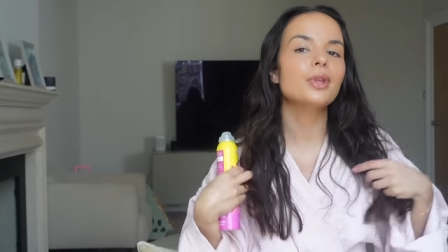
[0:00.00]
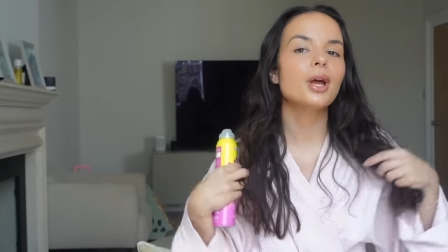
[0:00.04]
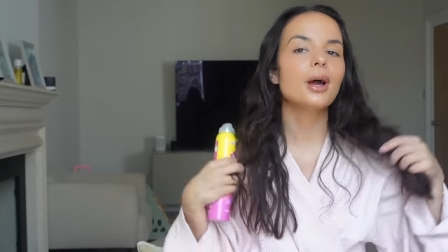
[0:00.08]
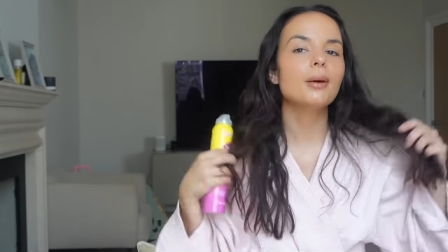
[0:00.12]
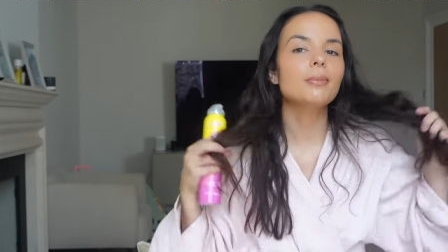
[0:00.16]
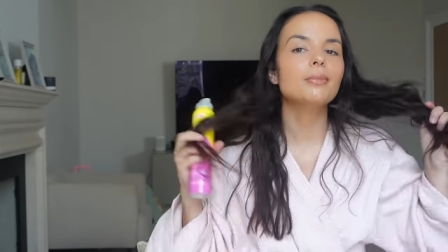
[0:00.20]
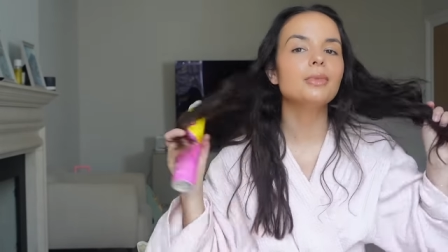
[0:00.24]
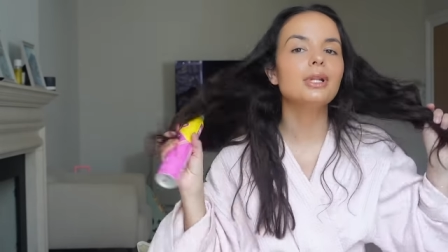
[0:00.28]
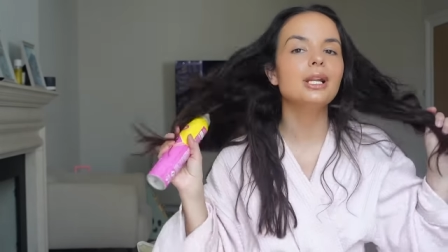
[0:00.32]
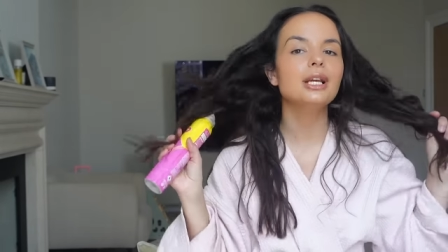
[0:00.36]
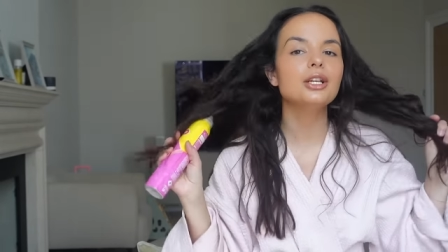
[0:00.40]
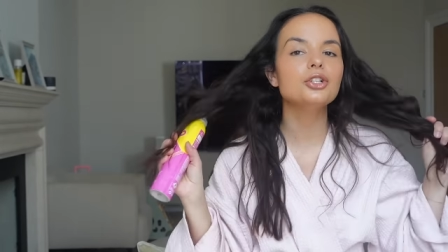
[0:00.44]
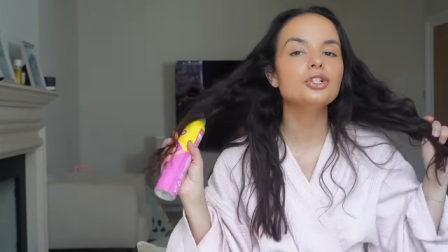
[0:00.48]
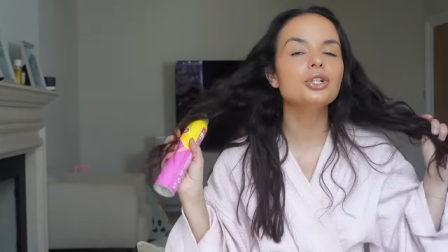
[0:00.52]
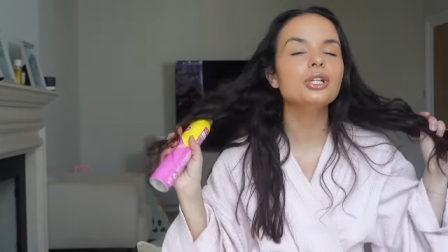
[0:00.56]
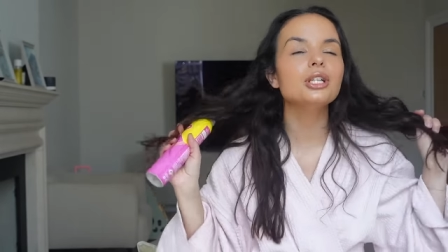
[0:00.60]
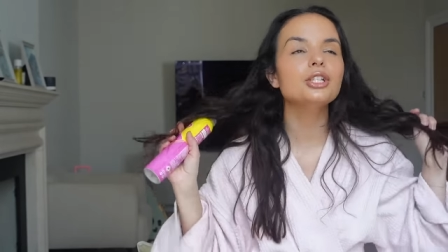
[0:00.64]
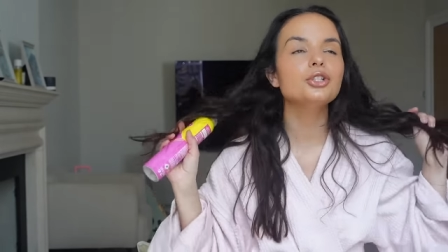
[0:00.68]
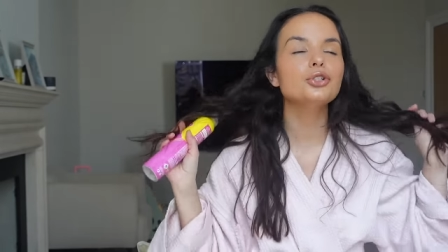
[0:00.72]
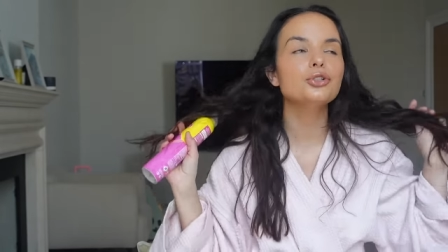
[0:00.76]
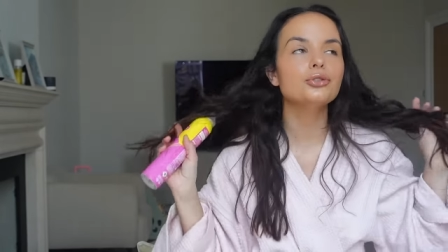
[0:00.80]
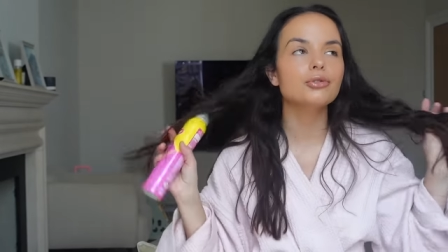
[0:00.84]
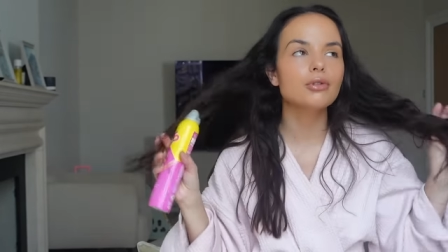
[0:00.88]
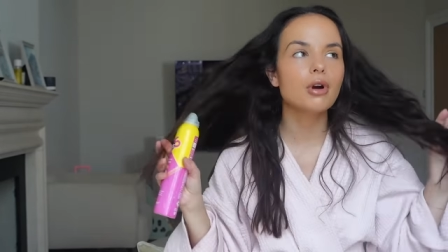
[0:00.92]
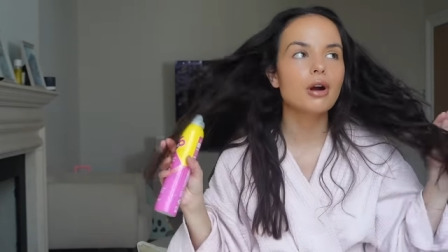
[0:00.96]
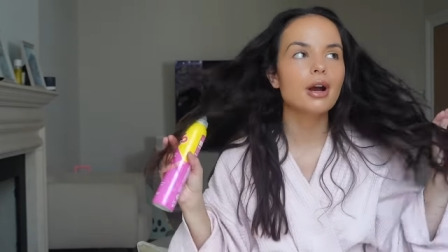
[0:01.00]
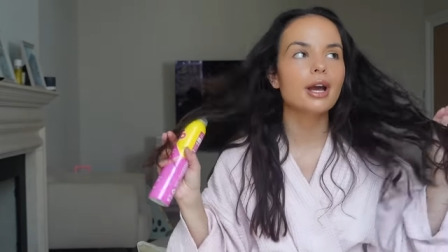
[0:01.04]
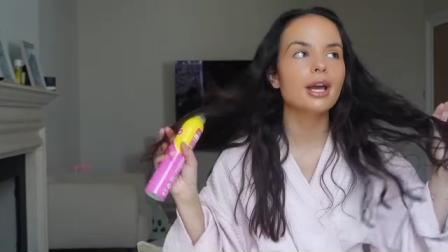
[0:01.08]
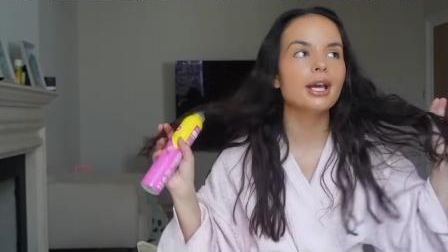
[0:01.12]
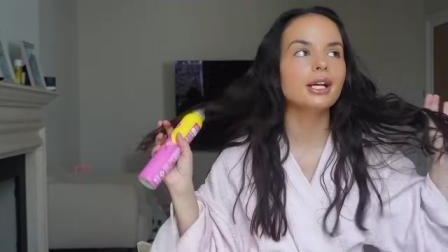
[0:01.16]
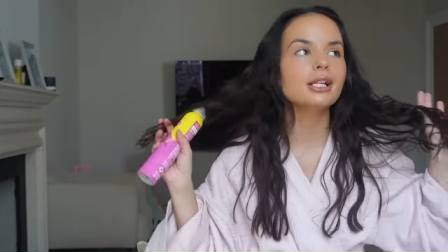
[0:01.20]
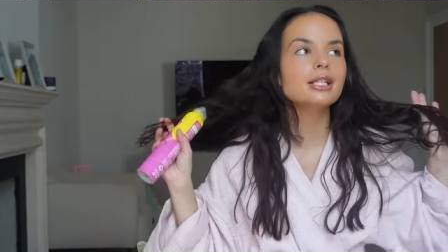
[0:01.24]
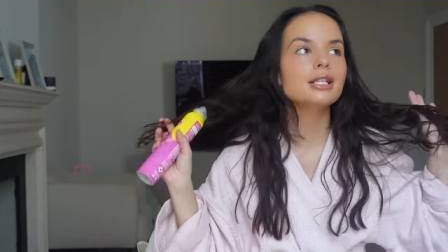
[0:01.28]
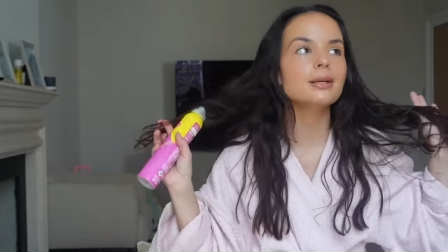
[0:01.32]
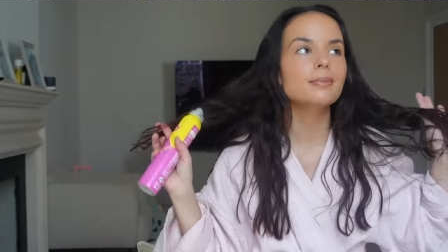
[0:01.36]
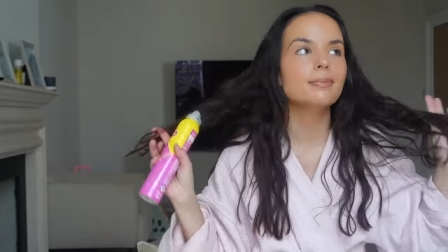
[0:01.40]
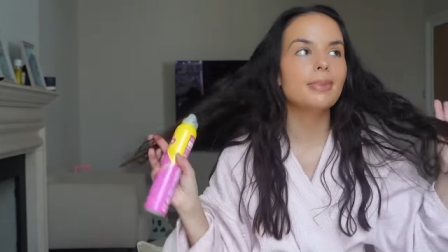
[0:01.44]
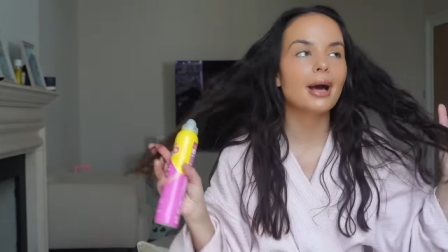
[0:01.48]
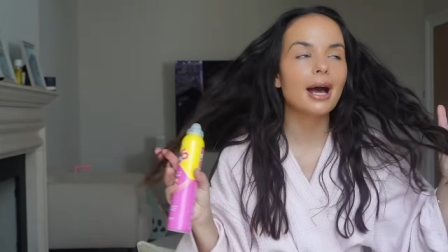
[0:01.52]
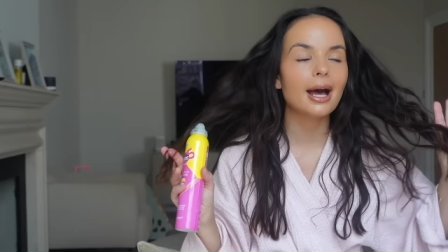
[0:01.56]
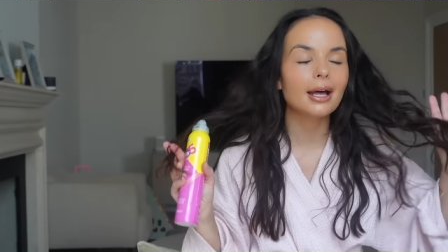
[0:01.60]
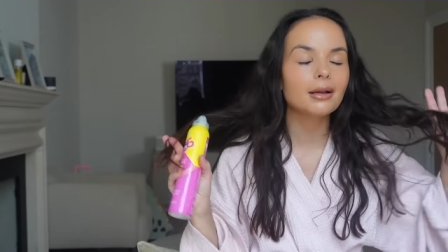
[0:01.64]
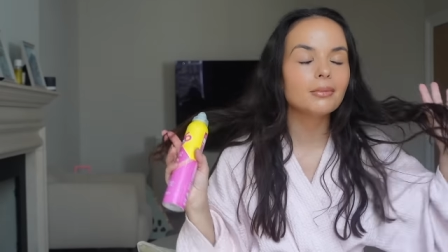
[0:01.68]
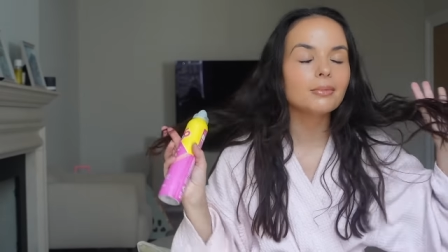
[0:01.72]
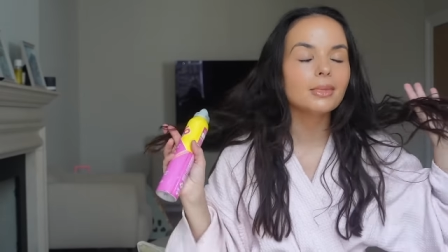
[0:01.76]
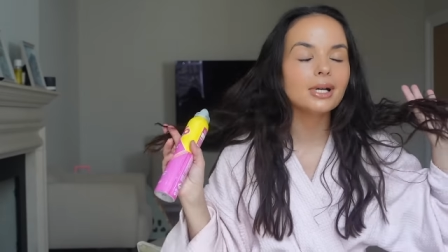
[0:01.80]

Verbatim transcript: I'm literally trying to ban